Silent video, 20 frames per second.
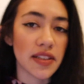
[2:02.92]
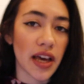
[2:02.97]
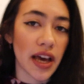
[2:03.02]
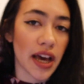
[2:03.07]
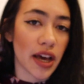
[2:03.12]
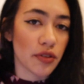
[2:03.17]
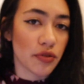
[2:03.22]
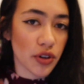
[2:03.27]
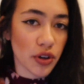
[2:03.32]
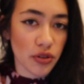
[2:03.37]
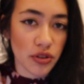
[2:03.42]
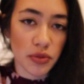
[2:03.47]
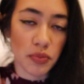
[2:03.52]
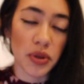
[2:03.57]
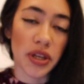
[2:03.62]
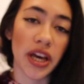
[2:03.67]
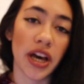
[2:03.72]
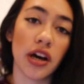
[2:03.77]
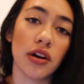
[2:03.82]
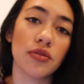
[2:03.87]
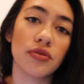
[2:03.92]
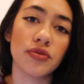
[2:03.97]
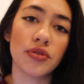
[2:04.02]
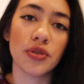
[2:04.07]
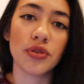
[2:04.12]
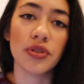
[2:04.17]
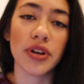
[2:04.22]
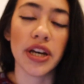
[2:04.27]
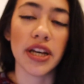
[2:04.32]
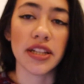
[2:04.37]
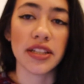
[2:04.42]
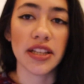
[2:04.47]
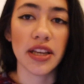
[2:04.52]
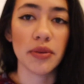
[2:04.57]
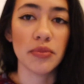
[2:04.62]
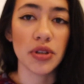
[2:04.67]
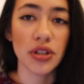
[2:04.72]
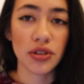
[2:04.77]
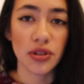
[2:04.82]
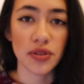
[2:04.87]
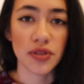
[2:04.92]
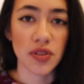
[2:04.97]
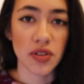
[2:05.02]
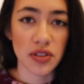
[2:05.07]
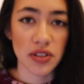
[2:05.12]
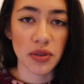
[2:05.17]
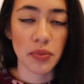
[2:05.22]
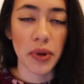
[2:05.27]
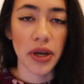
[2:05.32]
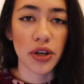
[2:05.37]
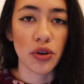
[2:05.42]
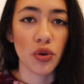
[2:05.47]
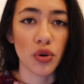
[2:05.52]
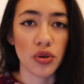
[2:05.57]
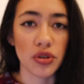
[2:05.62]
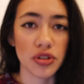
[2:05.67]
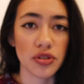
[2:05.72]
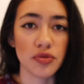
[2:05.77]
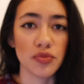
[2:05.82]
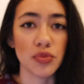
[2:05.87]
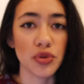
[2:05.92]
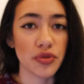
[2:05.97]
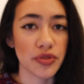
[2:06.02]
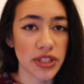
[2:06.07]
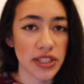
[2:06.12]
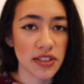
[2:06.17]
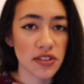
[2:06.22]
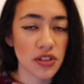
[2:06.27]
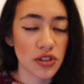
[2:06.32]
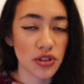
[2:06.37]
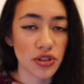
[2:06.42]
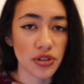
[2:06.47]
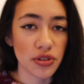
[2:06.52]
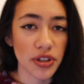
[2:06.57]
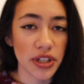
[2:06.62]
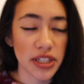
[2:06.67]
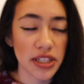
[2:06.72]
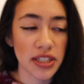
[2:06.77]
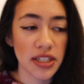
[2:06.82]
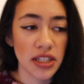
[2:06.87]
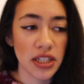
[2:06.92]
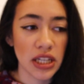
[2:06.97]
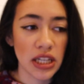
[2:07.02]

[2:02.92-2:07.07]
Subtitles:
that I felt would be helpful and get me closer to my goal of moving to New York.